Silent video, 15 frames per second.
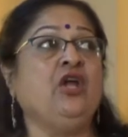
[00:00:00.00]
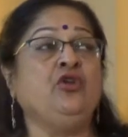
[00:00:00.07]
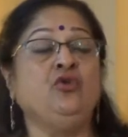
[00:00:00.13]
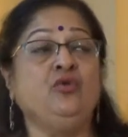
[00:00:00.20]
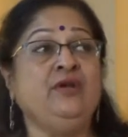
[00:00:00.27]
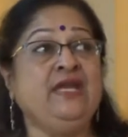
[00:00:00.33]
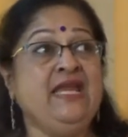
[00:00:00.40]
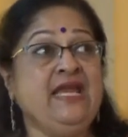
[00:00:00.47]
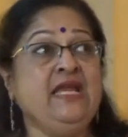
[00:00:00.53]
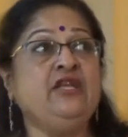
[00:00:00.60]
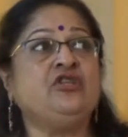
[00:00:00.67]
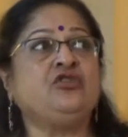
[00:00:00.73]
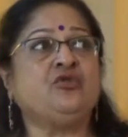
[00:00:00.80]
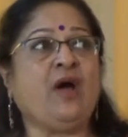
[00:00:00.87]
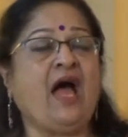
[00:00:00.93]
you need
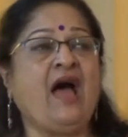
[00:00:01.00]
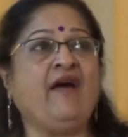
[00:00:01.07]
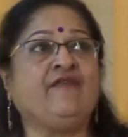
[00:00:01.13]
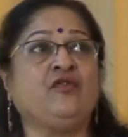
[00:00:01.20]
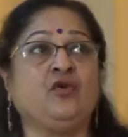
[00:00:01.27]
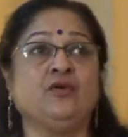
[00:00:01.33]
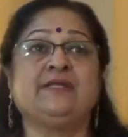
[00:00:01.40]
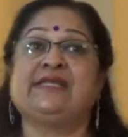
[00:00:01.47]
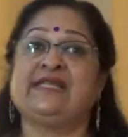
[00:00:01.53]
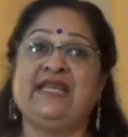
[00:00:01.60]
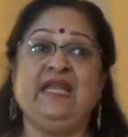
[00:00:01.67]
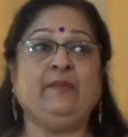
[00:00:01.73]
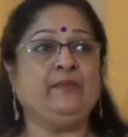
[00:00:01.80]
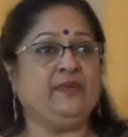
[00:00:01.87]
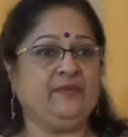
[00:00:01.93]
to have good sleep.